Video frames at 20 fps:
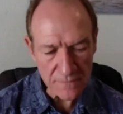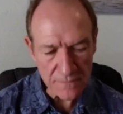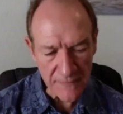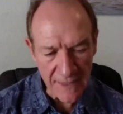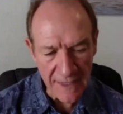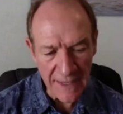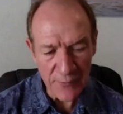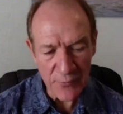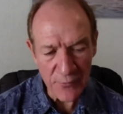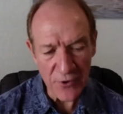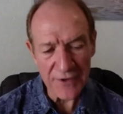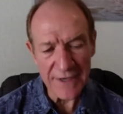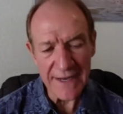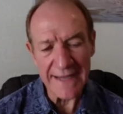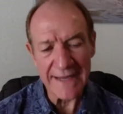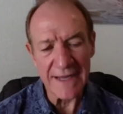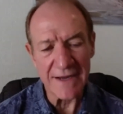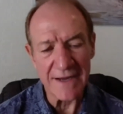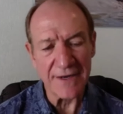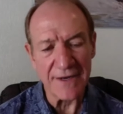and we were
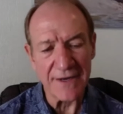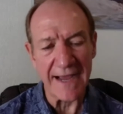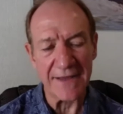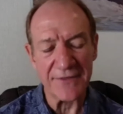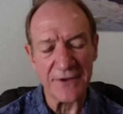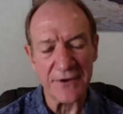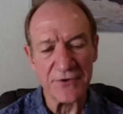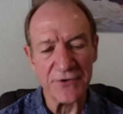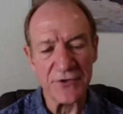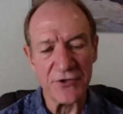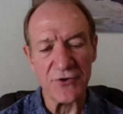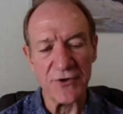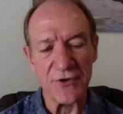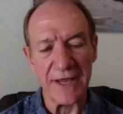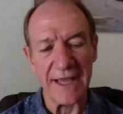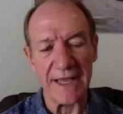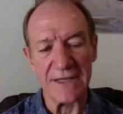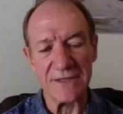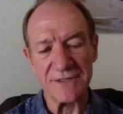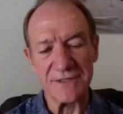taking her down there in 2
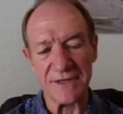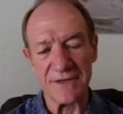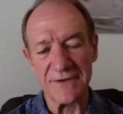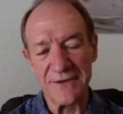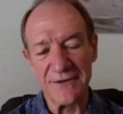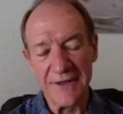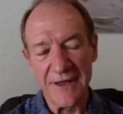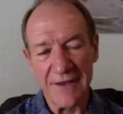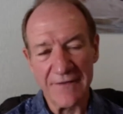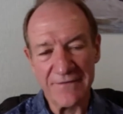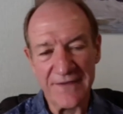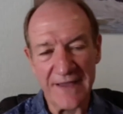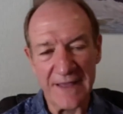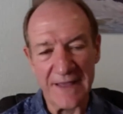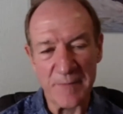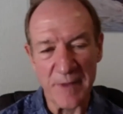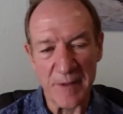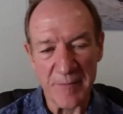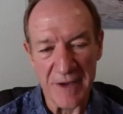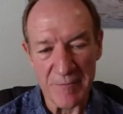days, and a
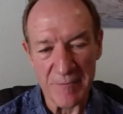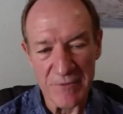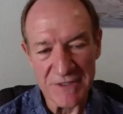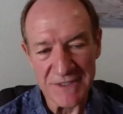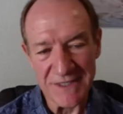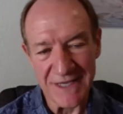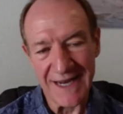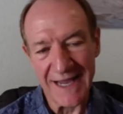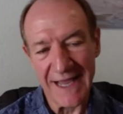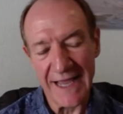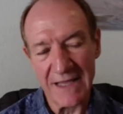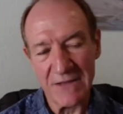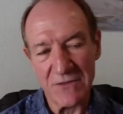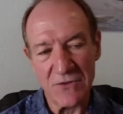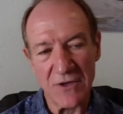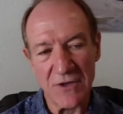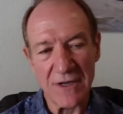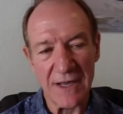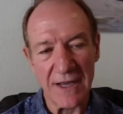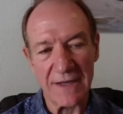family member said, hey,
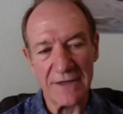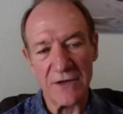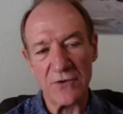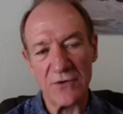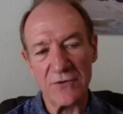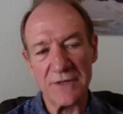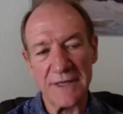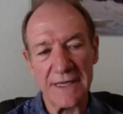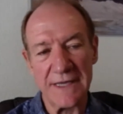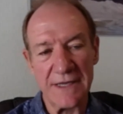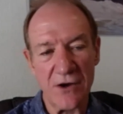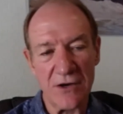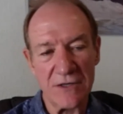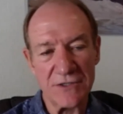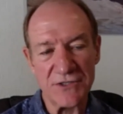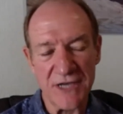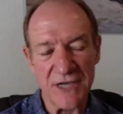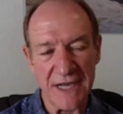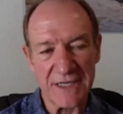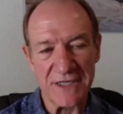look, I know the ER
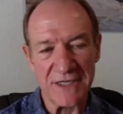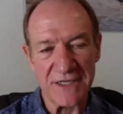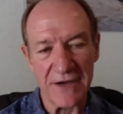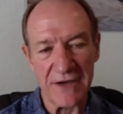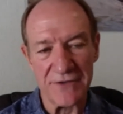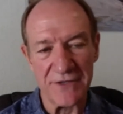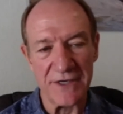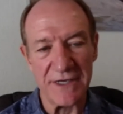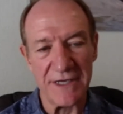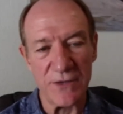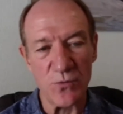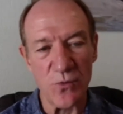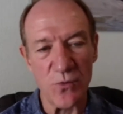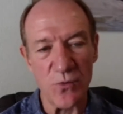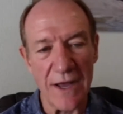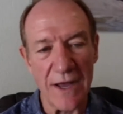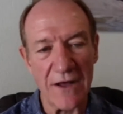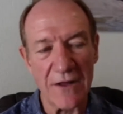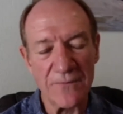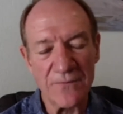checked you out and you did
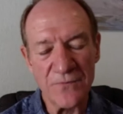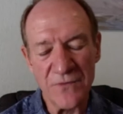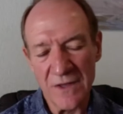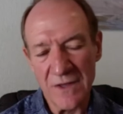well.